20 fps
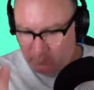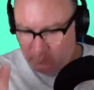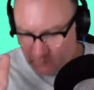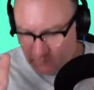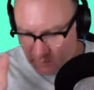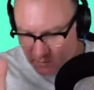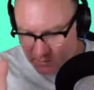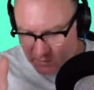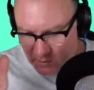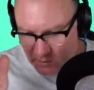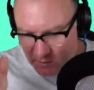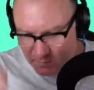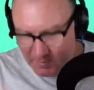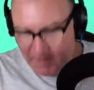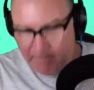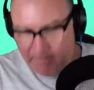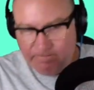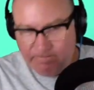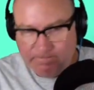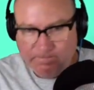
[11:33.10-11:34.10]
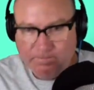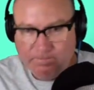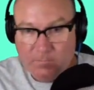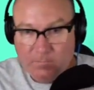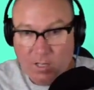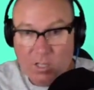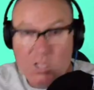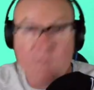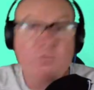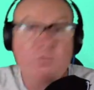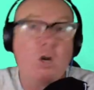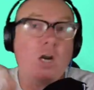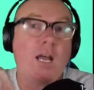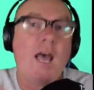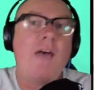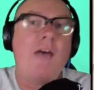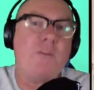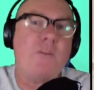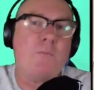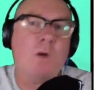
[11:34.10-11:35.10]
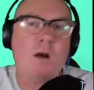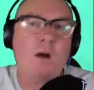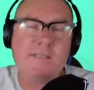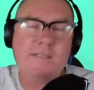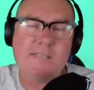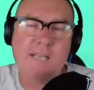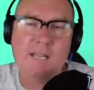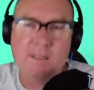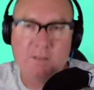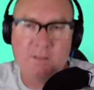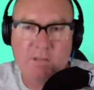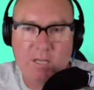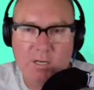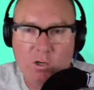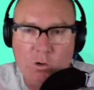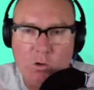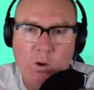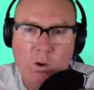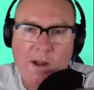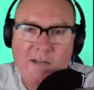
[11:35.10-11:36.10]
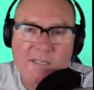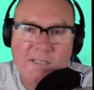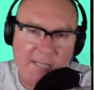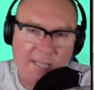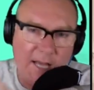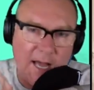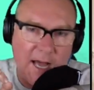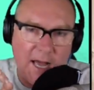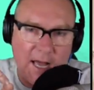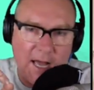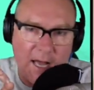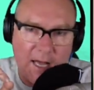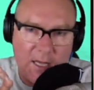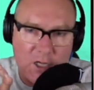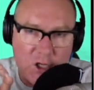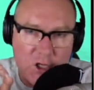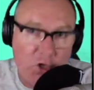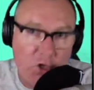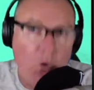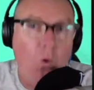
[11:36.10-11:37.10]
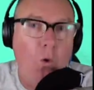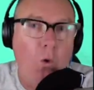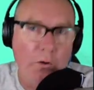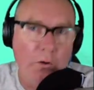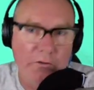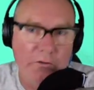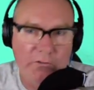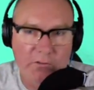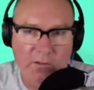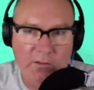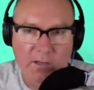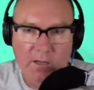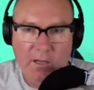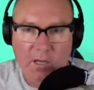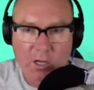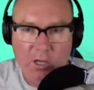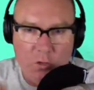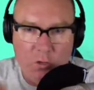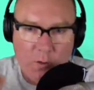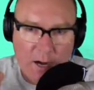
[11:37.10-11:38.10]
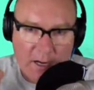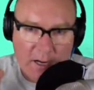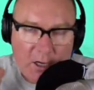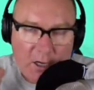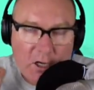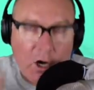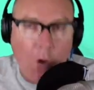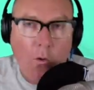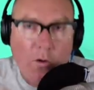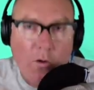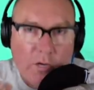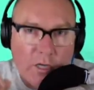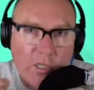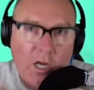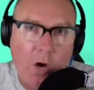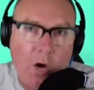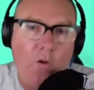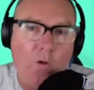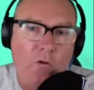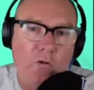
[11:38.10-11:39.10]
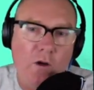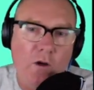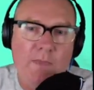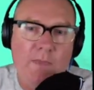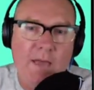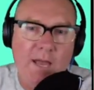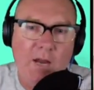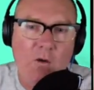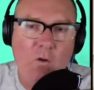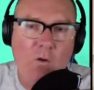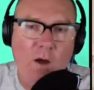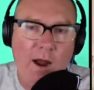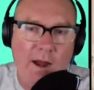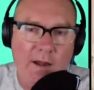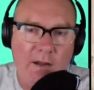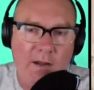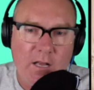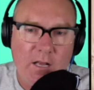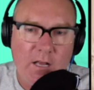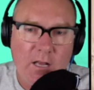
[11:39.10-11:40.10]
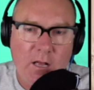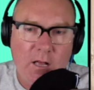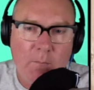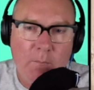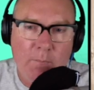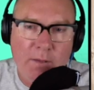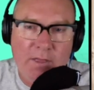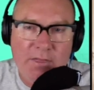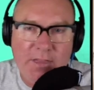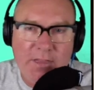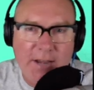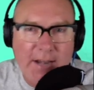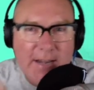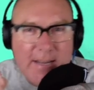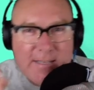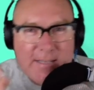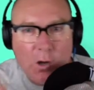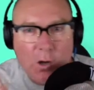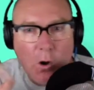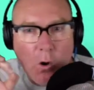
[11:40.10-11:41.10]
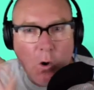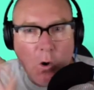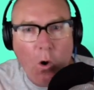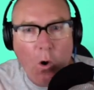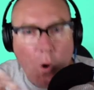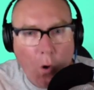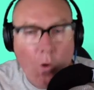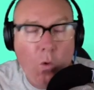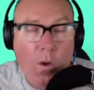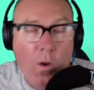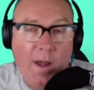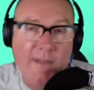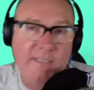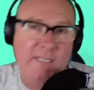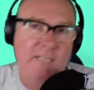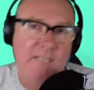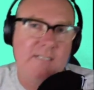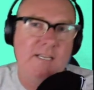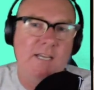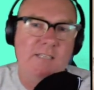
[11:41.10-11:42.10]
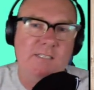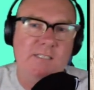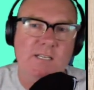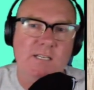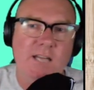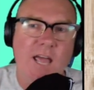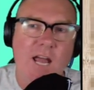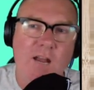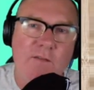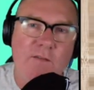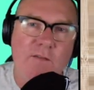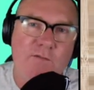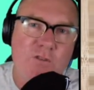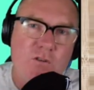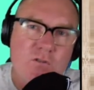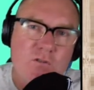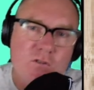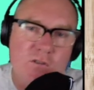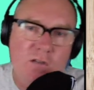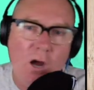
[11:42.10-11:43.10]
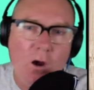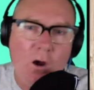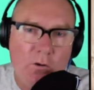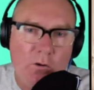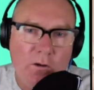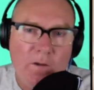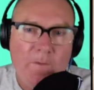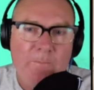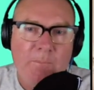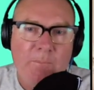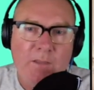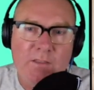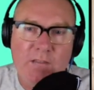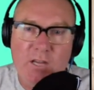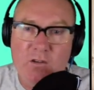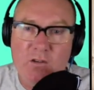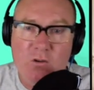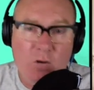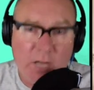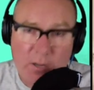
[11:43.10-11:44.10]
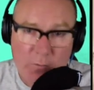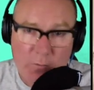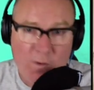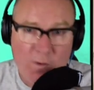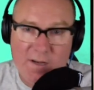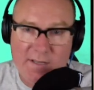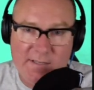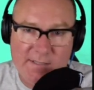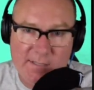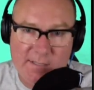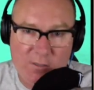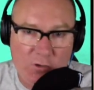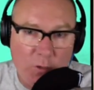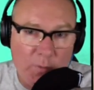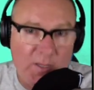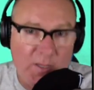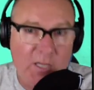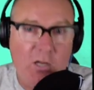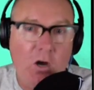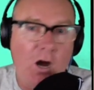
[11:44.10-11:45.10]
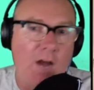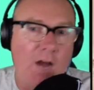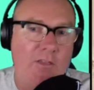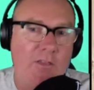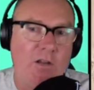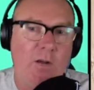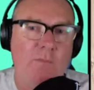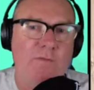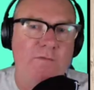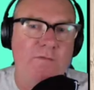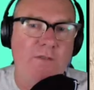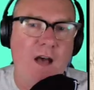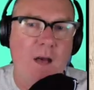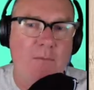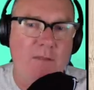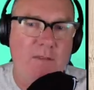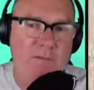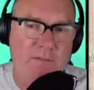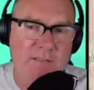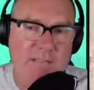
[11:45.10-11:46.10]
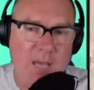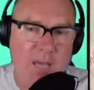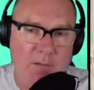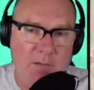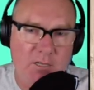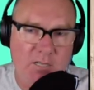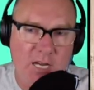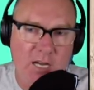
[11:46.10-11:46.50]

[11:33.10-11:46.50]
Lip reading: Excuse me. You've got to have the mindset that crates are yours. You are going to go and grab that crate, but that it is always contested. And if you don't, then you'll get rinsed. You'll be the guy that I'm farming for damage.